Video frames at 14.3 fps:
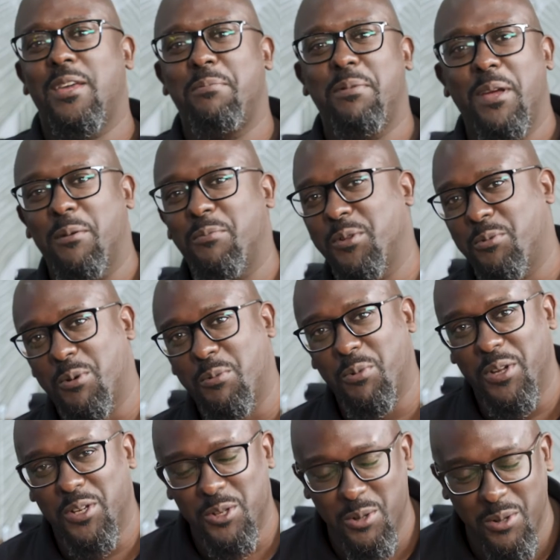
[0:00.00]
keeping up with what
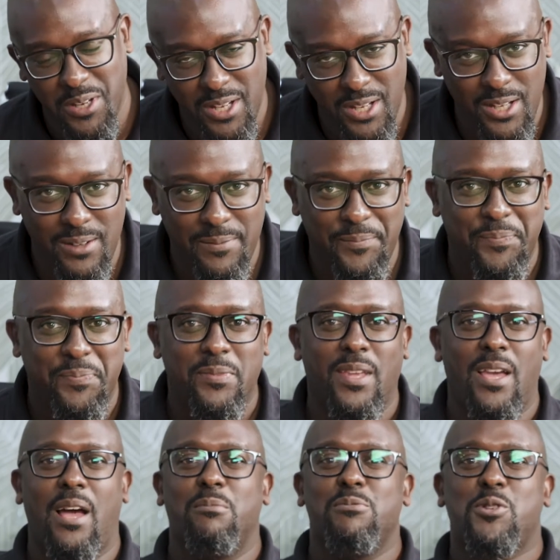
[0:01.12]
we're doing.
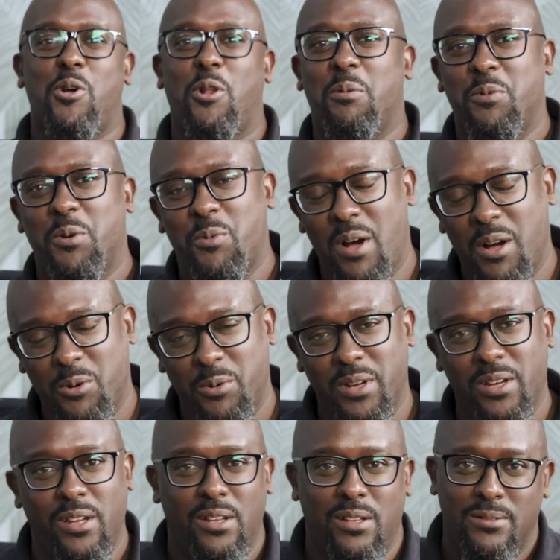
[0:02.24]
I'm Solomon
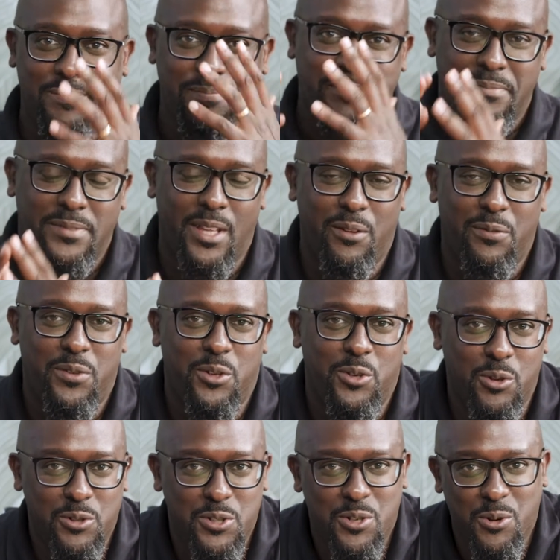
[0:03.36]
Wangwe, if you
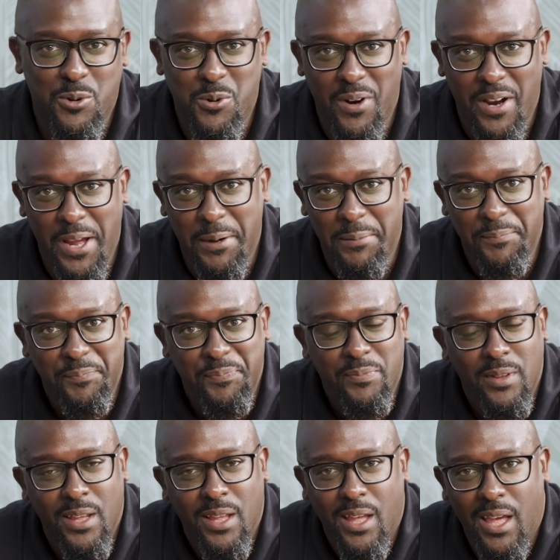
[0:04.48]
don't know who I am.
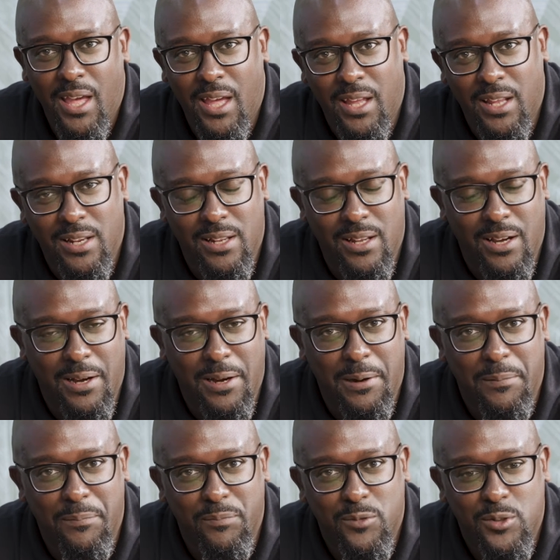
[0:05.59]
And
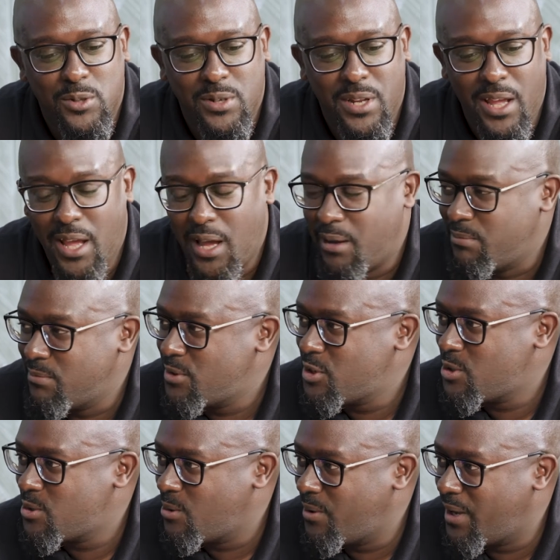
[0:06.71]
today I'm
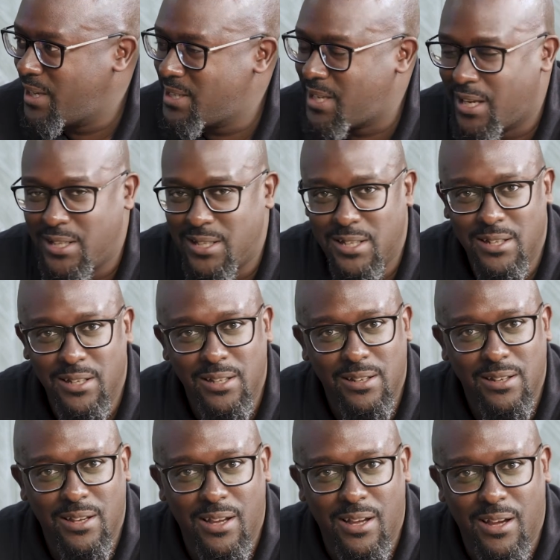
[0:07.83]
so excited
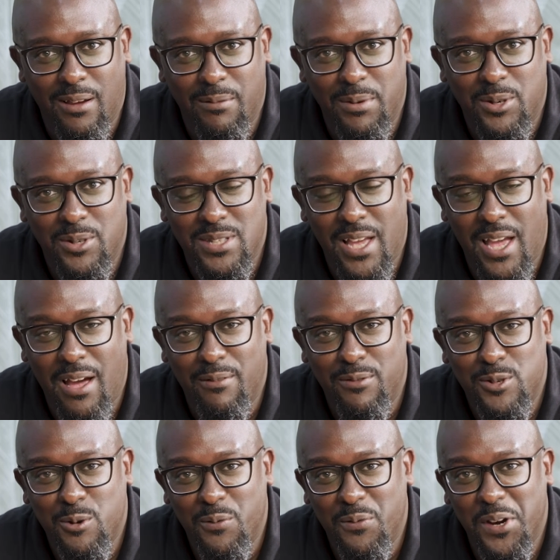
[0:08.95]
because I have
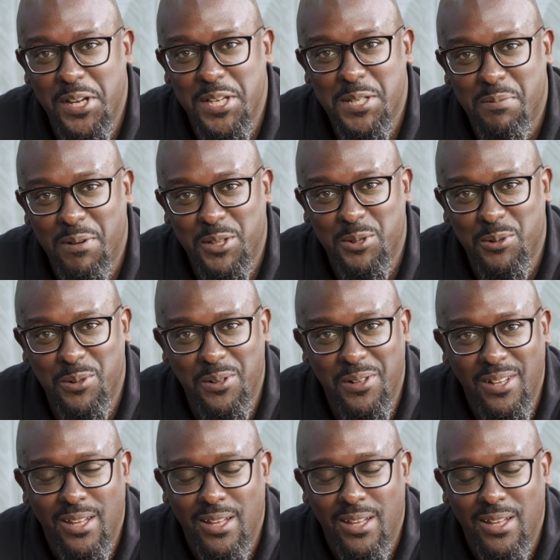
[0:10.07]
two very special